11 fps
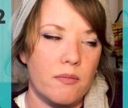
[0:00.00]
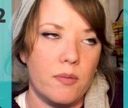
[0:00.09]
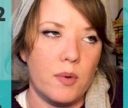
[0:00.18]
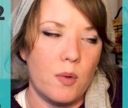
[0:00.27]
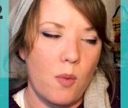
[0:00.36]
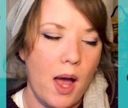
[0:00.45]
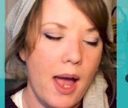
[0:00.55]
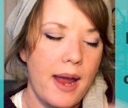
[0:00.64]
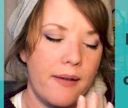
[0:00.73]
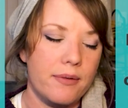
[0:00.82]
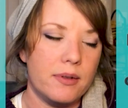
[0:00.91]
the
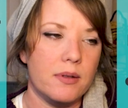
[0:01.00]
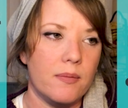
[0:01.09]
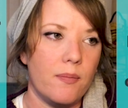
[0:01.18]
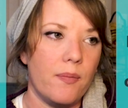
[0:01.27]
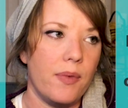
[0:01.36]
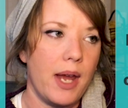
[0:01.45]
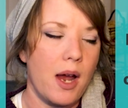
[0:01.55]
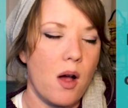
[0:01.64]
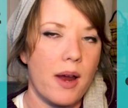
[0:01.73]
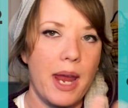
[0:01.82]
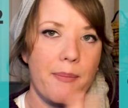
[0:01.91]
wives, they all
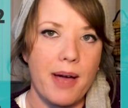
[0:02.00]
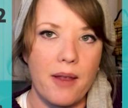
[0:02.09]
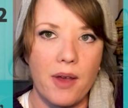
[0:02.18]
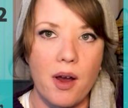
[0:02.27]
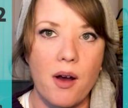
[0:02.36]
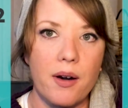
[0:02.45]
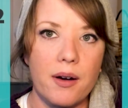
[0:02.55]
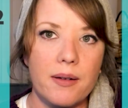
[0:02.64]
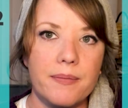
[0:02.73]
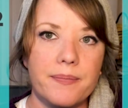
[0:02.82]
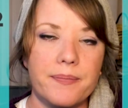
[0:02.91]
came out of the ark.
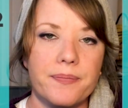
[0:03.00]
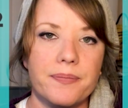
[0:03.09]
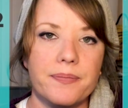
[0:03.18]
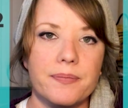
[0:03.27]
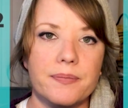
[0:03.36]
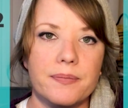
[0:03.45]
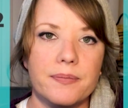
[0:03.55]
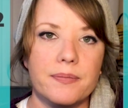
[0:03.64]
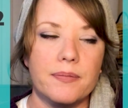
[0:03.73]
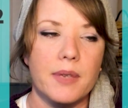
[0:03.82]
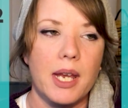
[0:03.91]

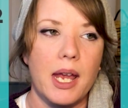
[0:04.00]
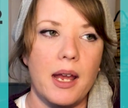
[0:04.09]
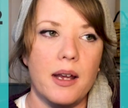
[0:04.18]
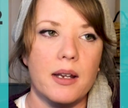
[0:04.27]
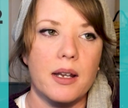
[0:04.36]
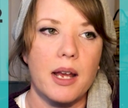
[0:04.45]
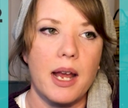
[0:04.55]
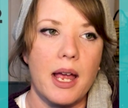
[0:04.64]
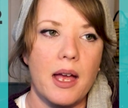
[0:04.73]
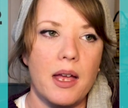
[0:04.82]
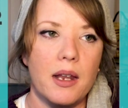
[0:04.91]
Okay,
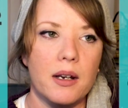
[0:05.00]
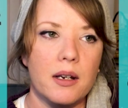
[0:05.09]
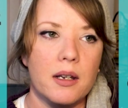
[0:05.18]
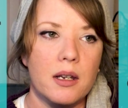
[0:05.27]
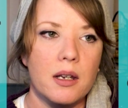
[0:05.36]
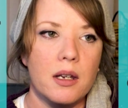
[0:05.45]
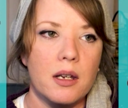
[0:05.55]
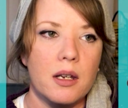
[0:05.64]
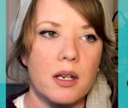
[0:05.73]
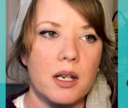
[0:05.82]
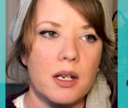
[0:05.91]
and
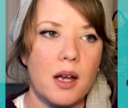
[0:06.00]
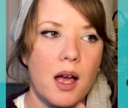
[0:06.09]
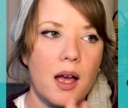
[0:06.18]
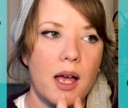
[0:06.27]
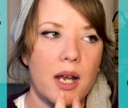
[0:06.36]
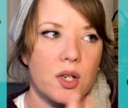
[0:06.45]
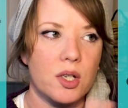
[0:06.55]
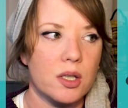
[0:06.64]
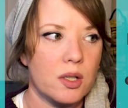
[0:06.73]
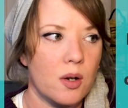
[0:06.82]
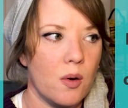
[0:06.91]
Yah had
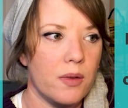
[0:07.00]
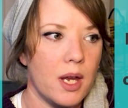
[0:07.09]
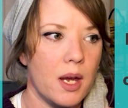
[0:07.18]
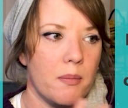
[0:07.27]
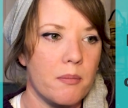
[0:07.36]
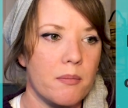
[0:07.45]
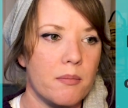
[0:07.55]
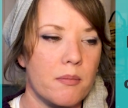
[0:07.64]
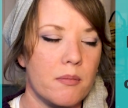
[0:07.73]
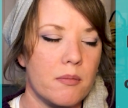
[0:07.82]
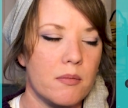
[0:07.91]
just told them
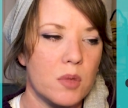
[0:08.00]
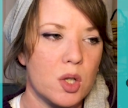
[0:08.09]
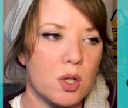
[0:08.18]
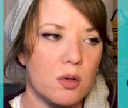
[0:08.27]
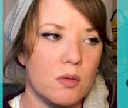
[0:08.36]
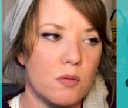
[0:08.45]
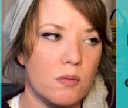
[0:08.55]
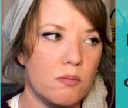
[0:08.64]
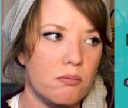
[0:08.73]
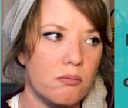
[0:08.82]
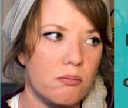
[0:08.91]
to
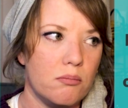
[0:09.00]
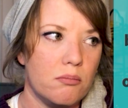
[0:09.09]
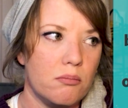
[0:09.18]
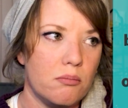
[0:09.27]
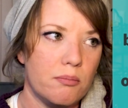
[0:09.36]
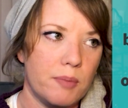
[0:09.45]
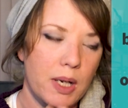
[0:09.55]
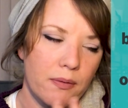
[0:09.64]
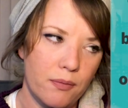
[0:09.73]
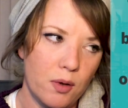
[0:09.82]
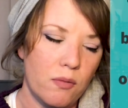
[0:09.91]
be
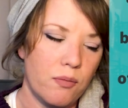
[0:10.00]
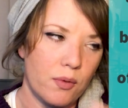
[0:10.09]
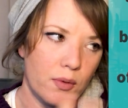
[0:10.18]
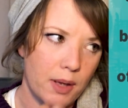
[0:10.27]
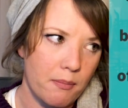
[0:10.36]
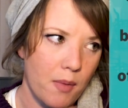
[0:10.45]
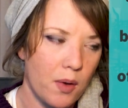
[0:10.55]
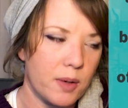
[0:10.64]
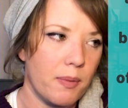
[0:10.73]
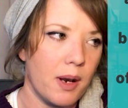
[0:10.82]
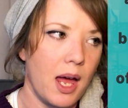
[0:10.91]
fruitful and
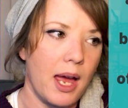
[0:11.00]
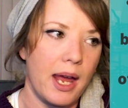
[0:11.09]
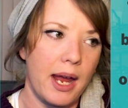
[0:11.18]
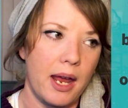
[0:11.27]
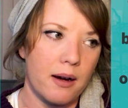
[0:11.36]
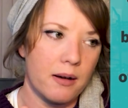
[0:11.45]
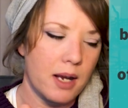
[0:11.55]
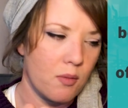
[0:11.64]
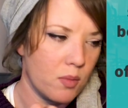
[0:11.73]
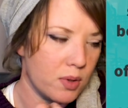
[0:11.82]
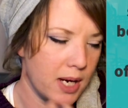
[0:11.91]
multiply,
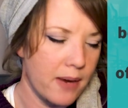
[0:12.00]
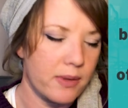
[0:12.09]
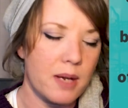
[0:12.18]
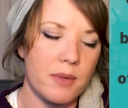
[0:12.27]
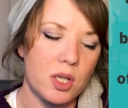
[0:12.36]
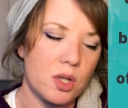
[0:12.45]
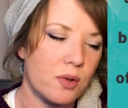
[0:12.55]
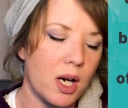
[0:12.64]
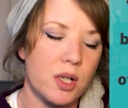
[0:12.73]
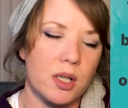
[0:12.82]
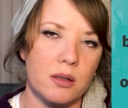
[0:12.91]
and was giving them
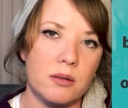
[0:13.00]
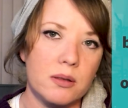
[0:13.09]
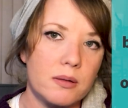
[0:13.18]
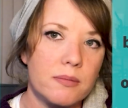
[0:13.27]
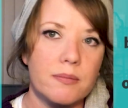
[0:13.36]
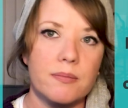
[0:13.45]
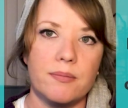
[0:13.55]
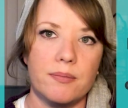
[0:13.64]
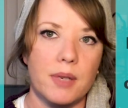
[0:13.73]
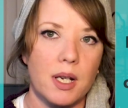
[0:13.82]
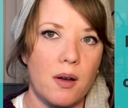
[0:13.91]
instructions,
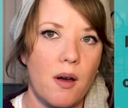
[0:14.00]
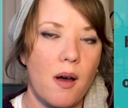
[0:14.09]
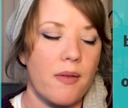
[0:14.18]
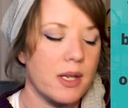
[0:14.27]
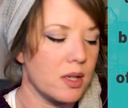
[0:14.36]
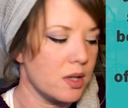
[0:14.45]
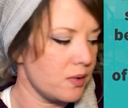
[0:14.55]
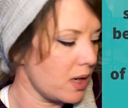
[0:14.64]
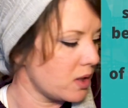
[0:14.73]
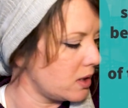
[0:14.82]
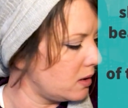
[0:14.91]
all these
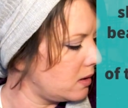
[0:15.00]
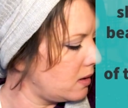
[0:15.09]
instructions.